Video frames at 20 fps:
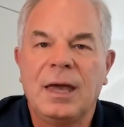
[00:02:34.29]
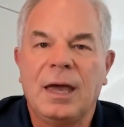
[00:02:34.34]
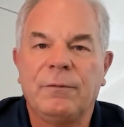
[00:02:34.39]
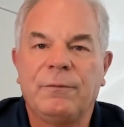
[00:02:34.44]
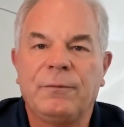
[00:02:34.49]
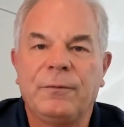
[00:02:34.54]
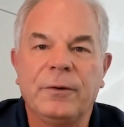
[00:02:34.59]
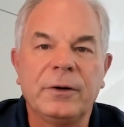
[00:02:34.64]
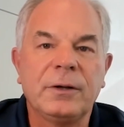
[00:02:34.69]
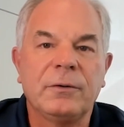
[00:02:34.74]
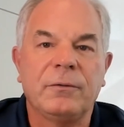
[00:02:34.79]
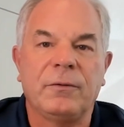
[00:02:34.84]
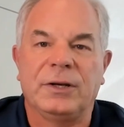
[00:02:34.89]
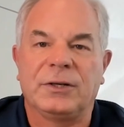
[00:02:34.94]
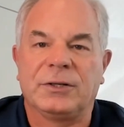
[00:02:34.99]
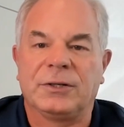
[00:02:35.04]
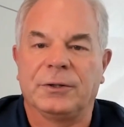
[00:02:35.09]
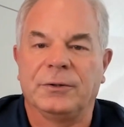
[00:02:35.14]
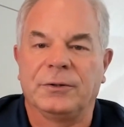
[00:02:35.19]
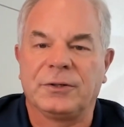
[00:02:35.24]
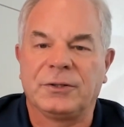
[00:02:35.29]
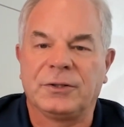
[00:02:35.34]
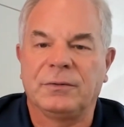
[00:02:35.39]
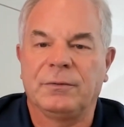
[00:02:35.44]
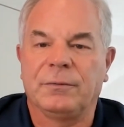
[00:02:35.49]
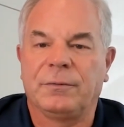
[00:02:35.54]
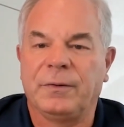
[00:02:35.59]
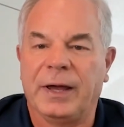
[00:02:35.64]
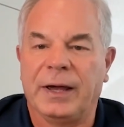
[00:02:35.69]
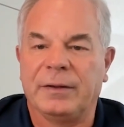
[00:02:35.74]
And further
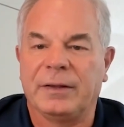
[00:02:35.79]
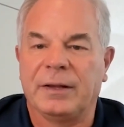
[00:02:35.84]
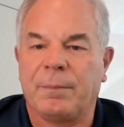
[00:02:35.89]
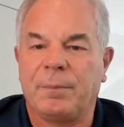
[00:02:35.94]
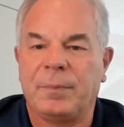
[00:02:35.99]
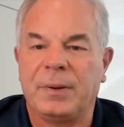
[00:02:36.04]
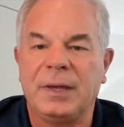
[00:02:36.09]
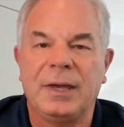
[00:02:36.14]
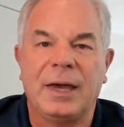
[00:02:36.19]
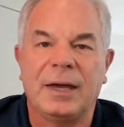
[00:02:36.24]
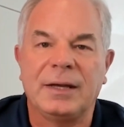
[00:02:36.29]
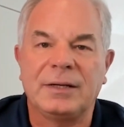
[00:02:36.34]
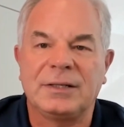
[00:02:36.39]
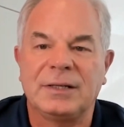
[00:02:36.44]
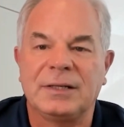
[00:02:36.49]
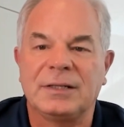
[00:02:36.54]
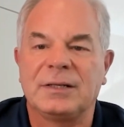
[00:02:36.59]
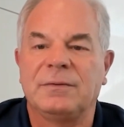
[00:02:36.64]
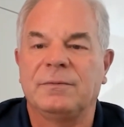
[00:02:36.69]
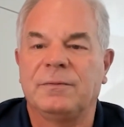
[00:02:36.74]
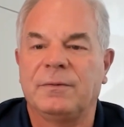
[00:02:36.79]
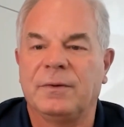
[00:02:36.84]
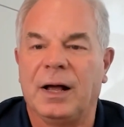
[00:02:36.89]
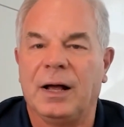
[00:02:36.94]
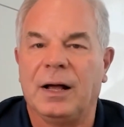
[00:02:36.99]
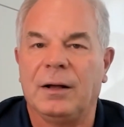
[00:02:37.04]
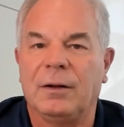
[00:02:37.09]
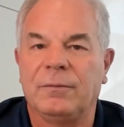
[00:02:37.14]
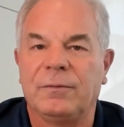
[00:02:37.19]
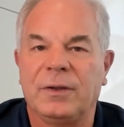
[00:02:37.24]
research found that PS is
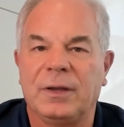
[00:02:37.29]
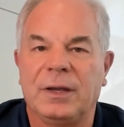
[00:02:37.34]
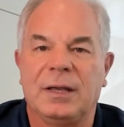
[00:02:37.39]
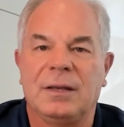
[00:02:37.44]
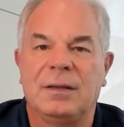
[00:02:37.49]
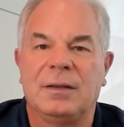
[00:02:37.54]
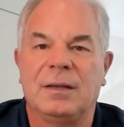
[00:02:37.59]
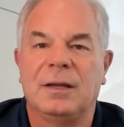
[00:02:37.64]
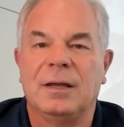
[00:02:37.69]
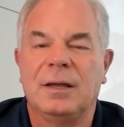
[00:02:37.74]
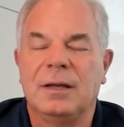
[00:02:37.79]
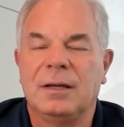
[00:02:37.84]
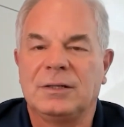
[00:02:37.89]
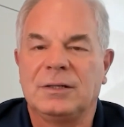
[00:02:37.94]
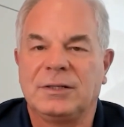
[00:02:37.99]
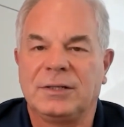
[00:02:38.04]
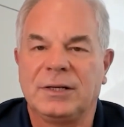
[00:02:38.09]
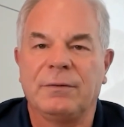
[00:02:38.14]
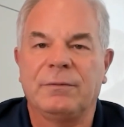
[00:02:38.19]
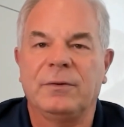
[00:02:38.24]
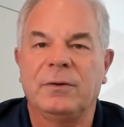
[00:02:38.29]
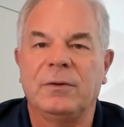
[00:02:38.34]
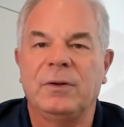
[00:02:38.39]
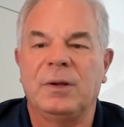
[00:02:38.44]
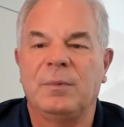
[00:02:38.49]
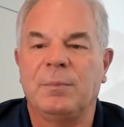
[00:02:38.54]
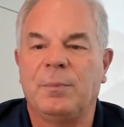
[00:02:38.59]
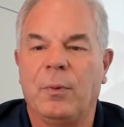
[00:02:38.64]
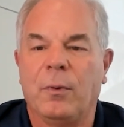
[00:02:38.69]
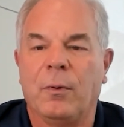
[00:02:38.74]
involved in several
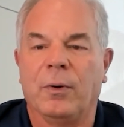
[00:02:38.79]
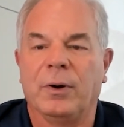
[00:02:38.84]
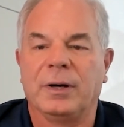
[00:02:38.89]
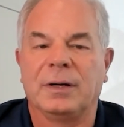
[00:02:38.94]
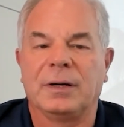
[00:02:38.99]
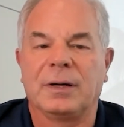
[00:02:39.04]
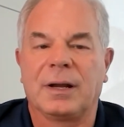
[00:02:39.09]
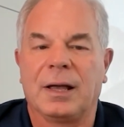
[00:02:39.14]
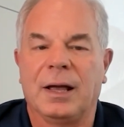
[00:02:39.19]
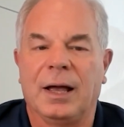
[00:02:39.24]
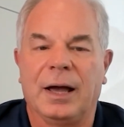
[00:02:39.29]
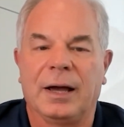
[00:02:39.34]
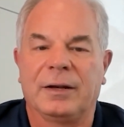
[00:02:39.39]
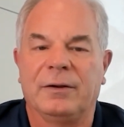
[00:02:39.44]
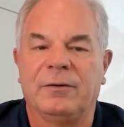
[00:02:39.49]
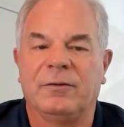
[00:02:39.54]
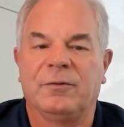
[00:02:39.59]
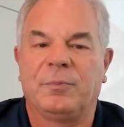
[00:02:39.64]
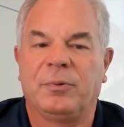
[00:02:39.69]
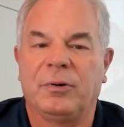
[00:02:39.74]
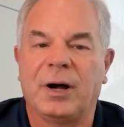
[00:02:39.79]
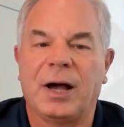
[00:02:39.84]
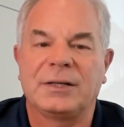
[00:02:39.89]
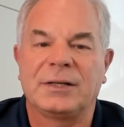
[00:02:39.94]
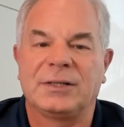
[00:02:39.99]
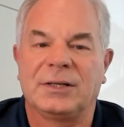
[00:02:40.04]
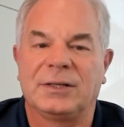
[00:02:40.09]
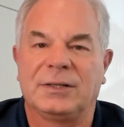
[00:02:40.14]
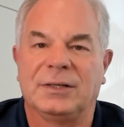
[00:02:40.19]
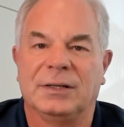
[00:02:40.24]
important cognitive
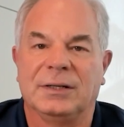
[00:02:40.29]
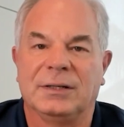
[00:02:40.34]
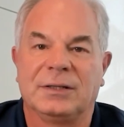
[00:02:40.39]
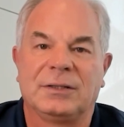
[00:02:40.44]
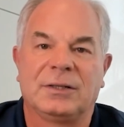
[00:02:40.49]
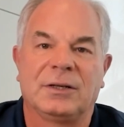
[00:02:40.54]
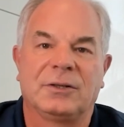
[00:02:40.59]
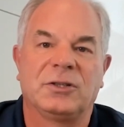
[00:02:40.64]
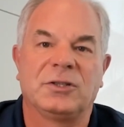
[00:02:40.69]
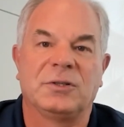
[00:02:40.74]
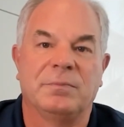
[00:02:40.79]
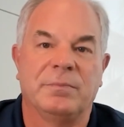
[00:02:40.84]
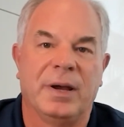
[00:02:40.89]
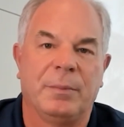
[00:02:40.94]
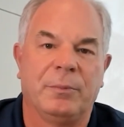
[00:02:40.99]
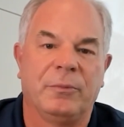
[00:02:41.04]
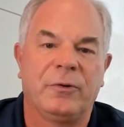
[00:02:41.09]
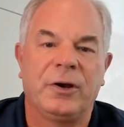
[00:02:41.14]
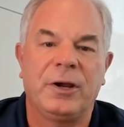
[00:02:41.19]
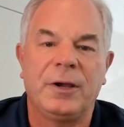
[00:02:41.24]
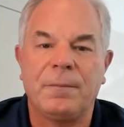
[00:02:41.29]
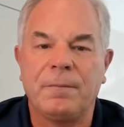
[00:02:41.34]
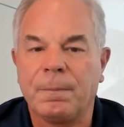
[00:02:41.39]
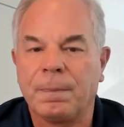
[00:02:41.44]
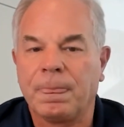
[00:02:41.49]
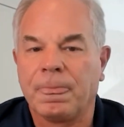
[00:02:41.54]
processes, such as memory,